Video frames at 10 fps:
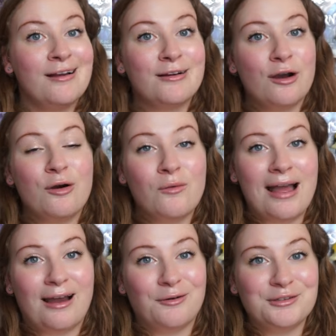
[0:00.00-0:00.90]
go
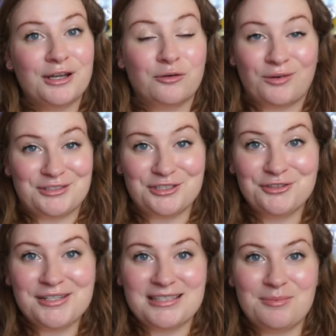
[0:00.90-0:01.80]
out across the
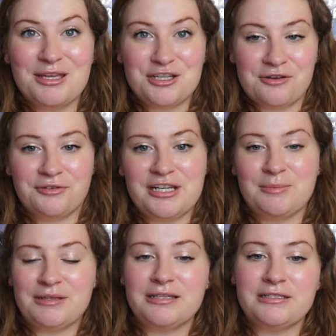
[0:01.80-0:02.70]
street to the beach and read
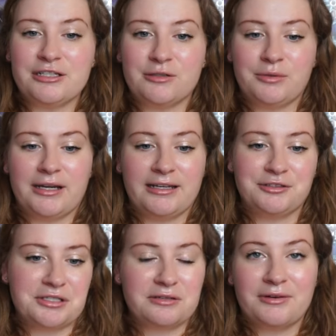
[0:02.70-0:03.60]
but this year we're in
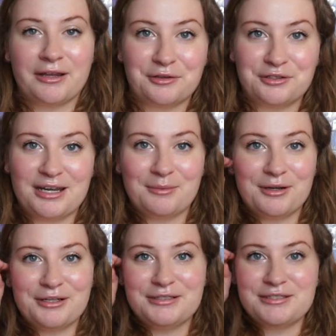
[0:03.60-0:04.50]
just a regular
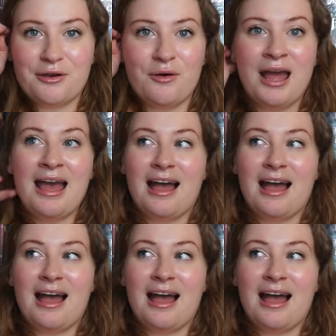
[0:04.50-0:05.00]
neighborhood so